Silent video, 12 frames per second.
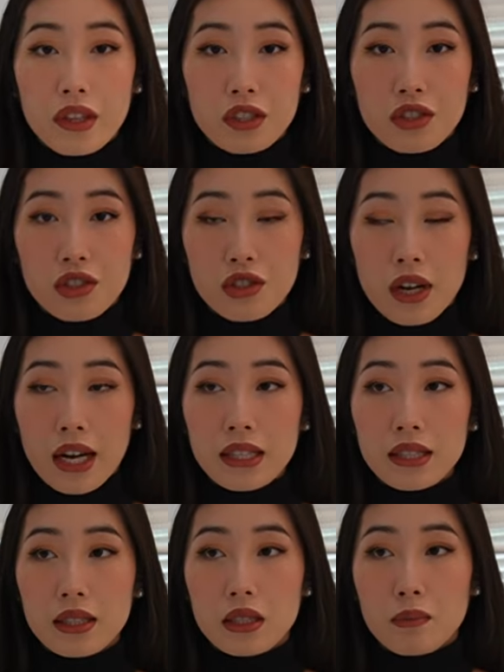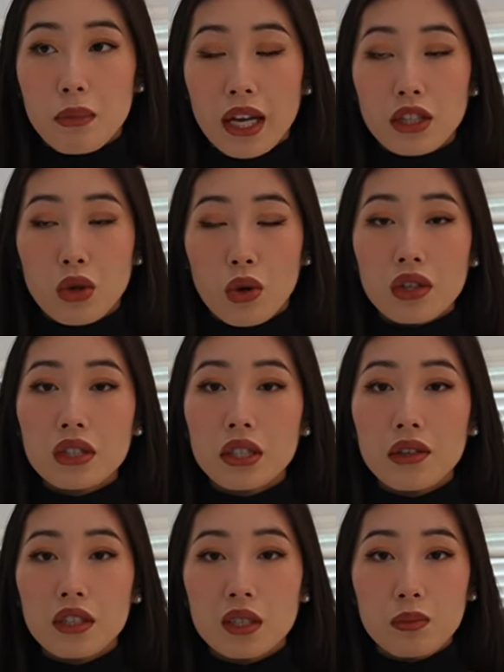this dress, my
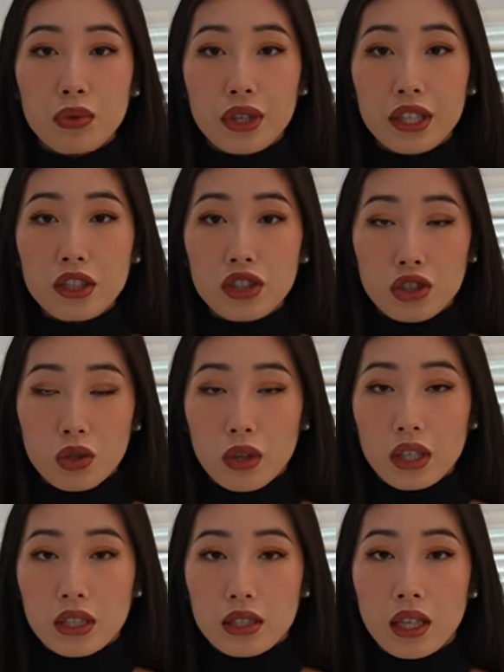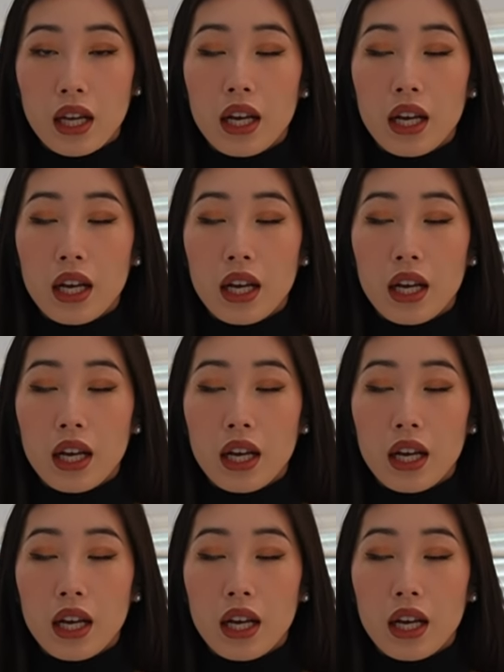torso is pretty short,